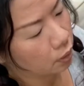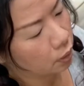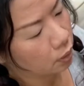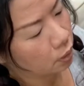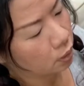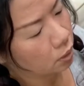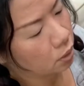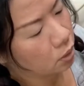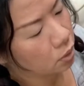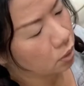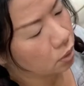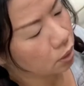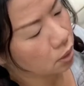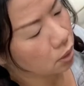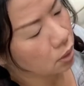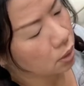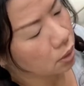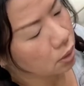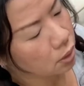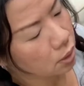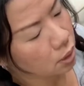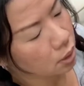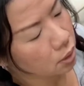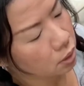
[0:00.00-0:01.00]
So this is
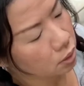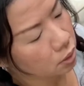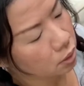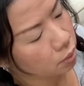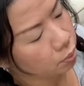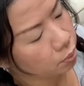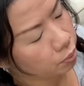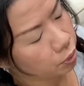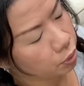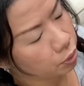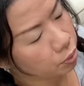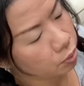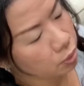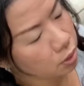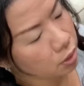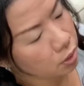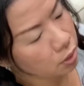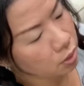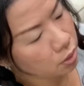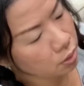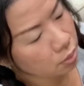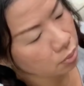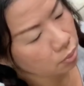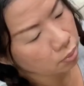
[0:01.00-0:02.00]
actually a
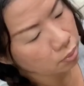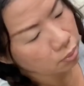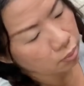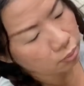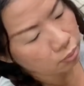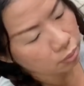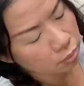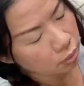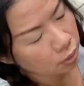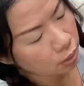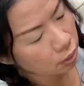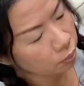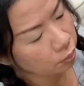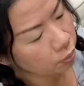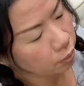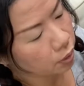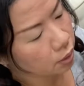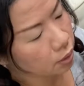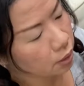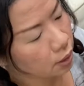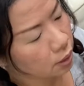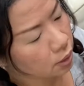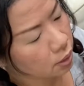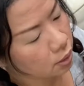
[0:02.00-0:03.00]
pumice, a
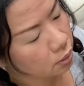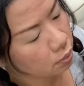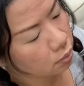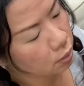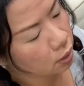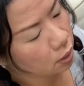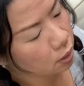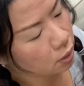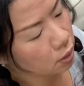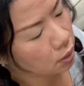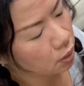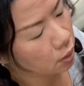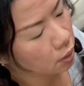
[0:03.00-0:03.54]
desert mix